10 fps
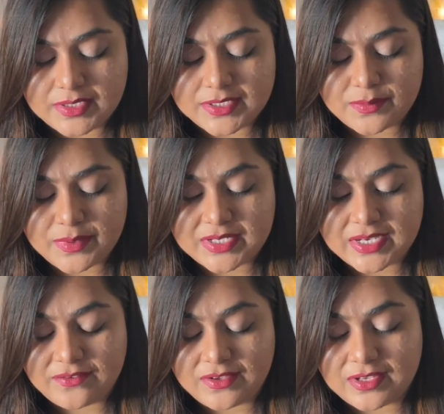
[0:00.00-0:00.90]
Little bit
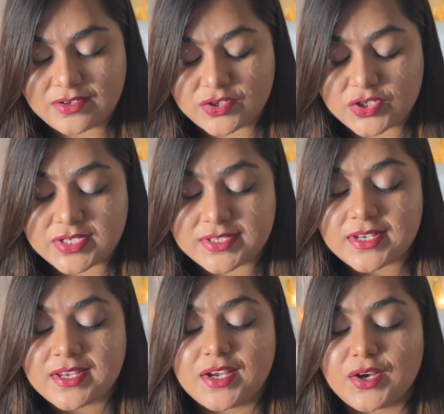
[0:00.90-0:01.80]
heavy
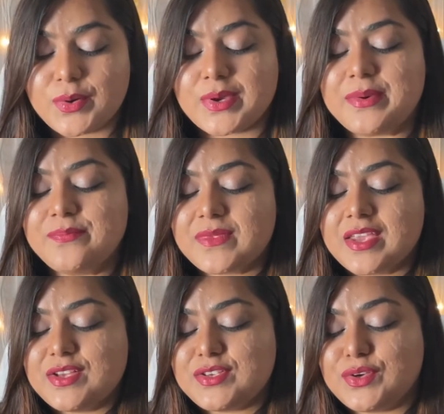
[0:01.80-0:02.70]
energies. Okay,
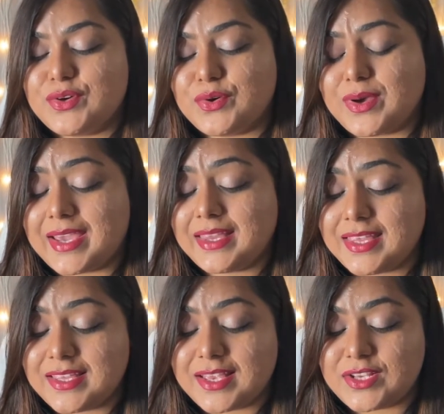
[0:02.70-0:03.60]
so I
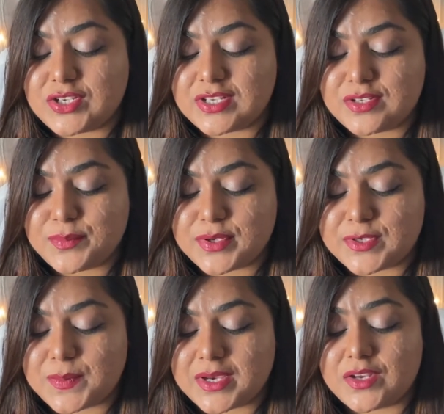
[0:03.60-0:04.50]
think that Change the
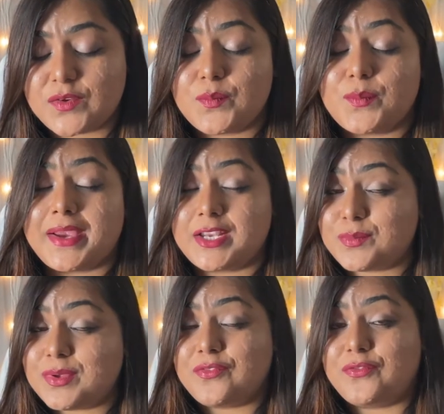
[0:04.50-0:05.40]
Perspective
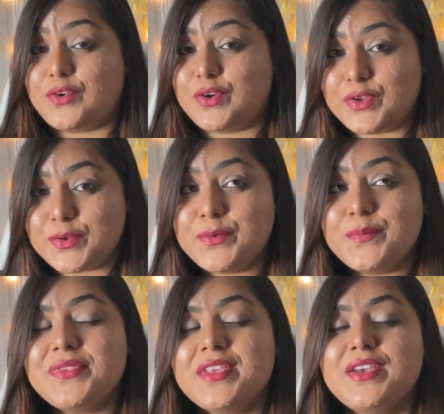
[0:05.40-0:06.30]
might be for you